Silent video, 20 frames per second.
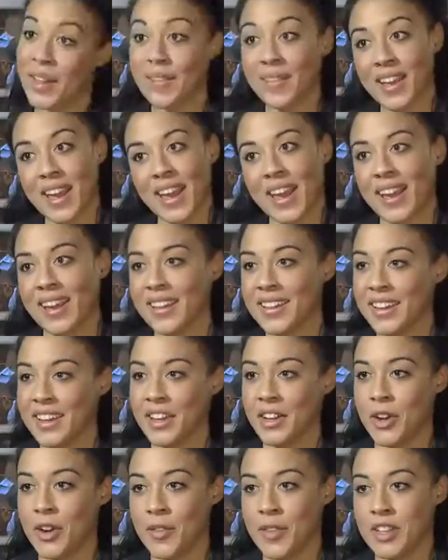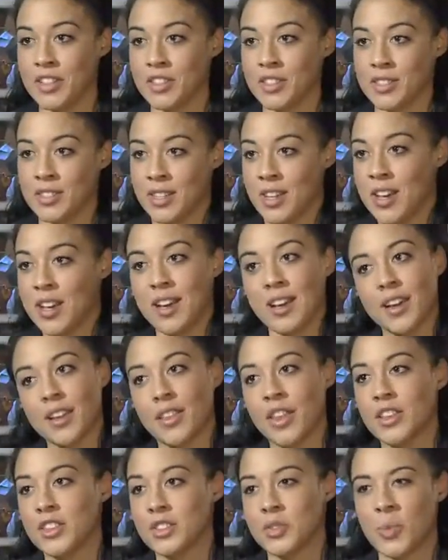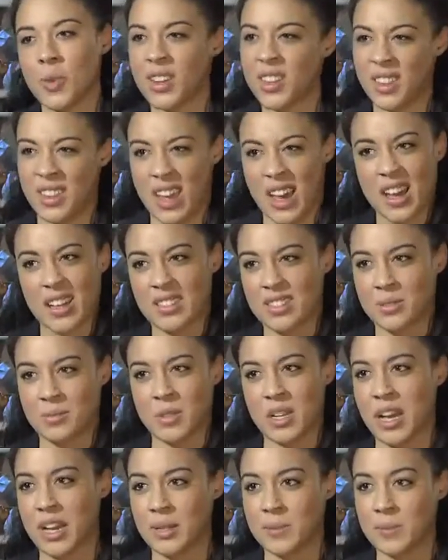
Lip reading: okay, you know, they just wanted that sometimes.